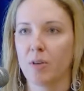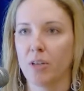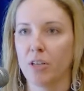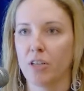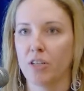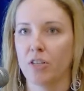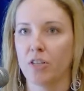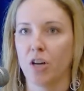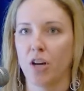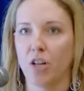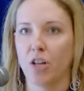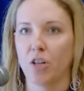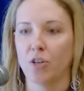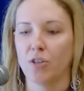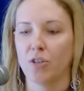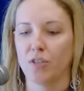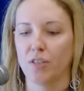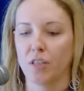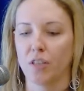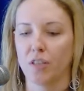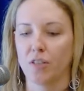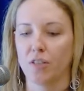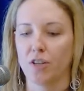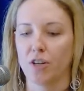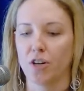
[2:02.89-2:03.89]
million
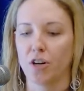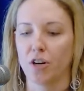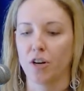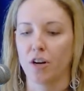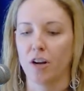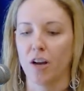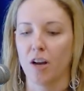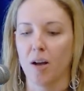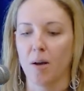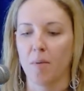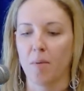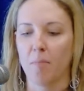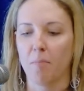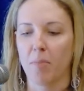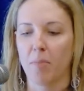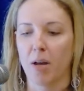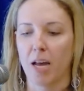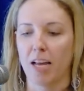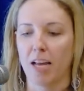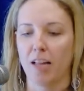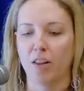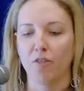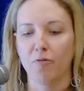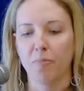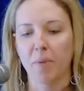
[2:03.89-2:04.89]
six-year
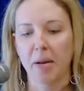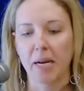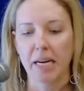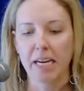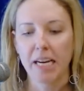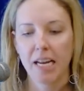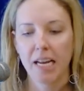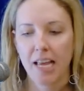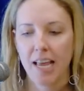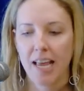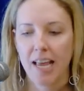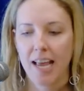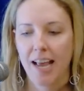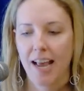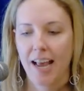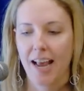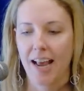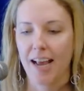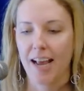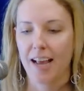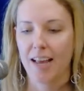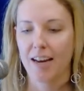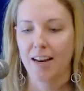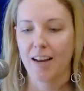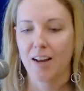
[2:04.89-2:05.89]
pile of money.
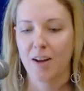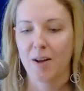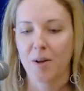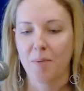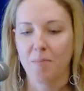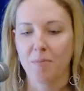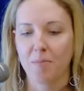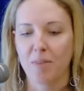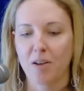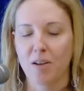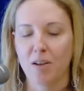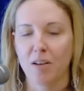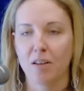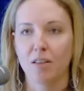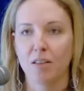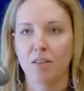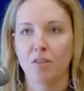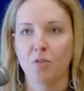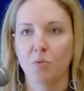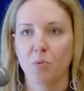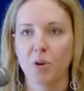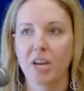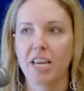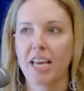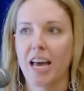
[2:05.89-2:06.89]
And the
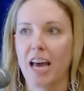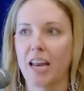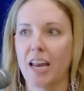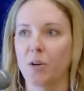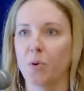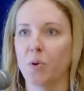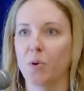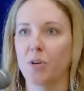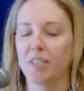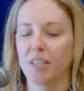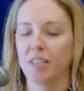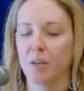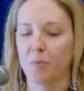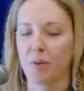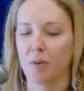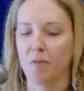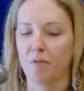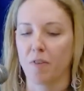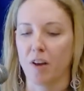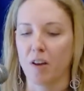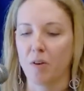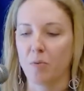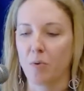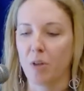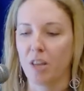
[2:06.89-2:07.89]
three categories that we
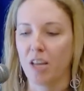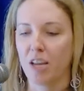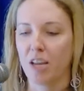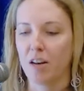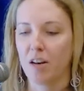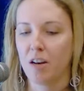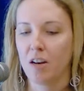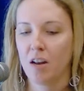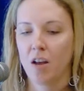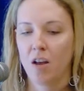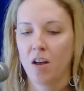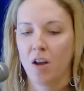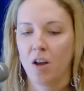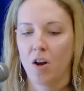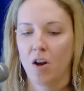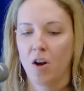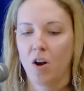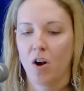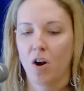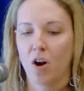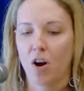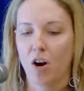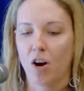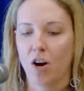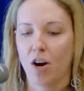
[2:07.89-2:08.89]
fund within
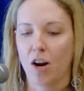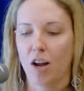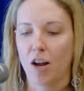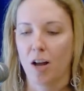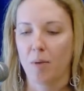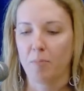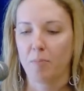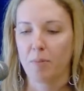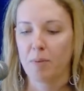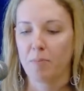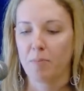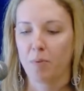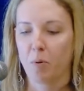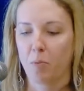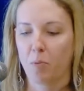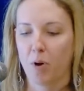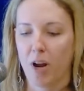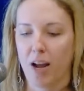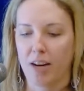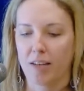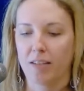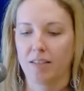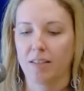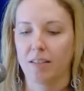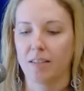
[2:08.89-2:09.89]
are people,
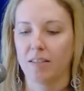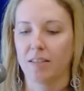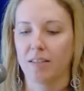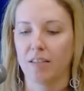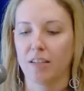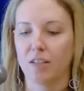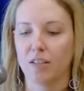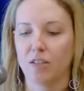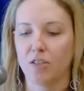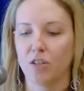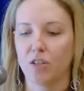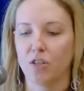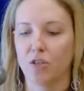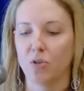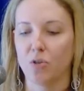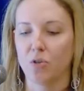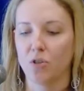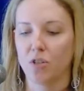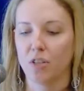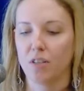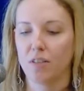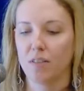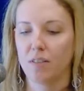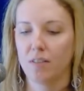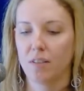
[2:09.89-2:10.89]
practices, and
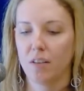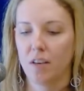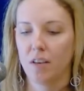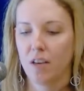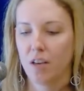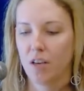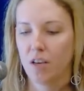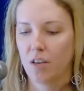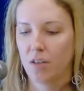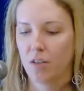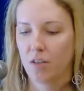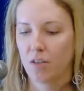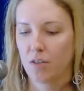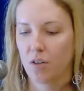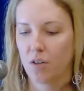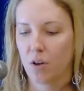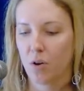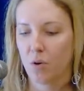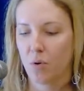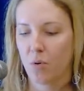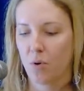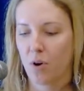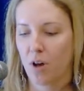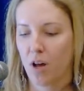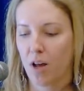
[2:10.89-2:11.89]
institutions.
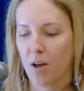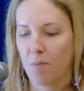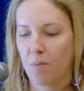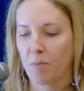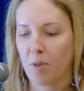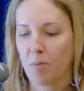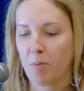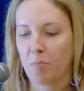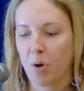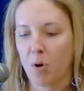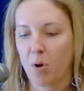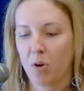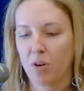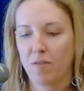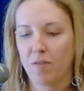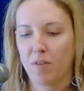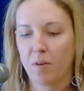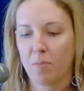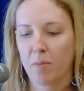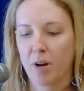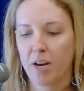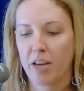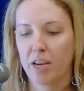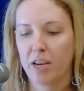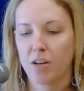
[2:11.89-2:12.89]
So the bulk of the
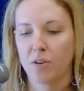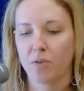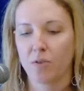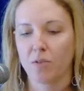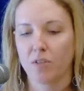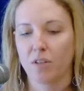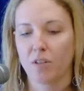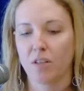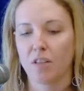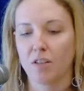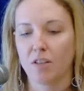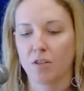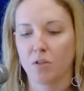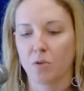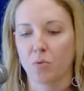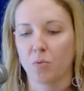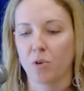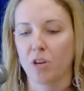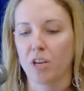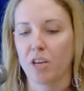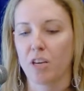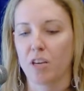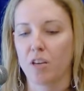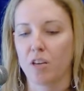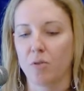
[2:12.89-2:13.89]
money goes to these
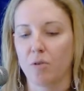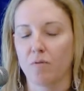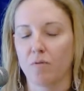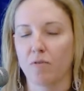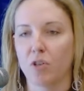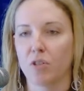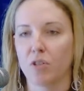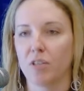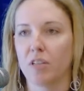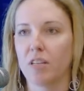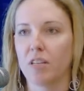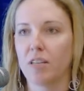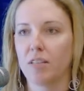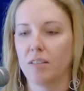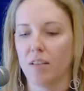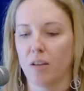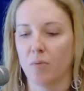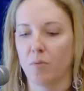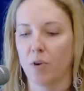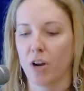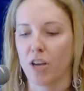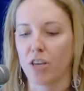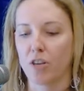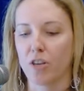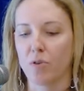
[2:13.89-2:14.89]
three universities,
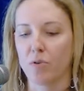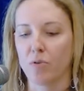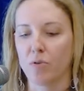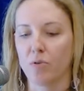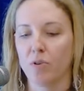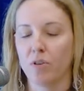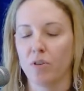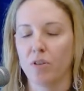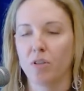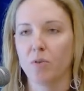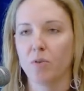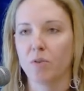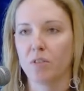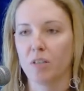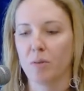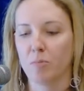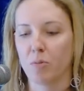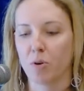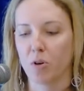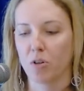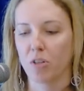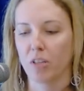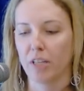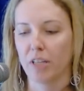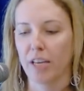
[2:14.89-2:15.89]
NYU, UC
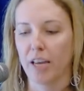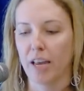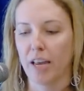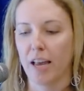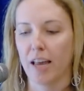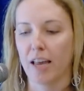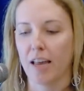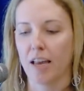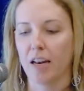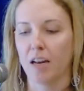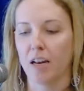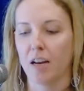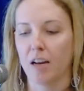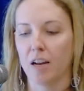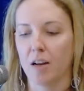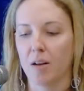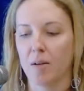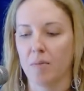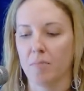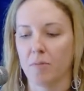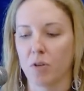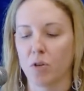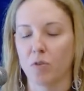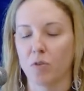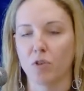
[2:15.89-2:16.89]
Berkeley,
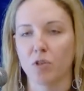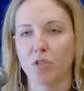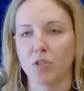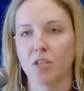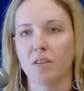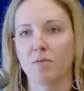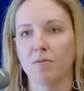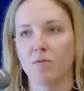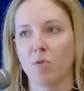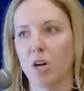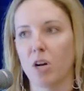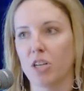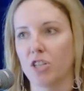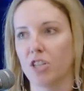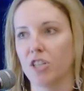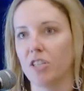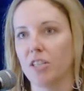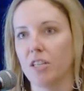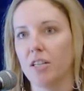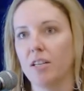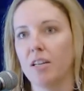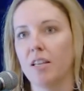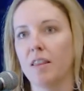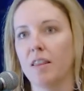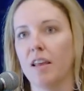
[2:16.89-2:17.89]
and University of
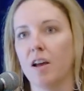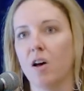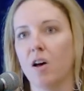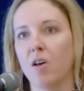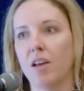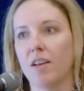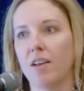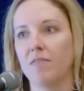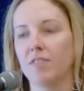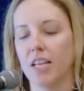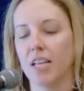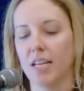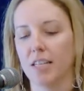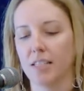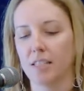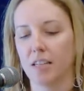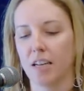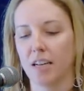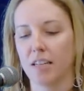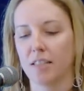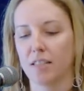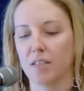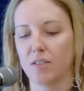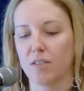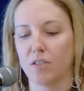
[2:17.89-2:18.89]
Washington, and they all have data
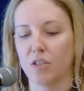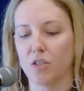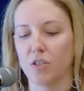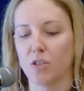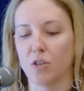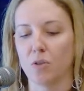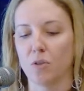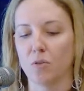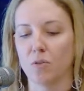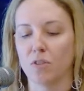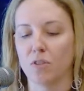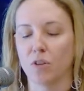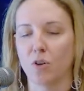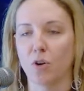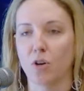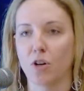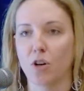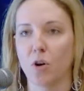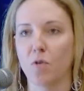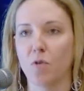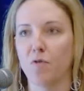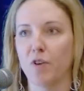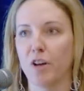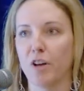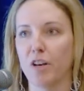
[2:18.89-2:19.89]
science institutes that are
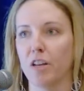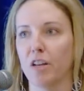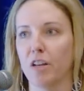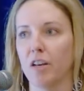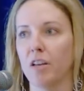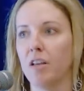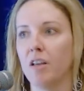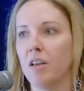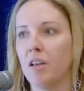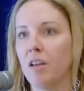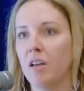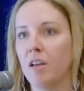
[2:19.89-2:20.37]
co-funded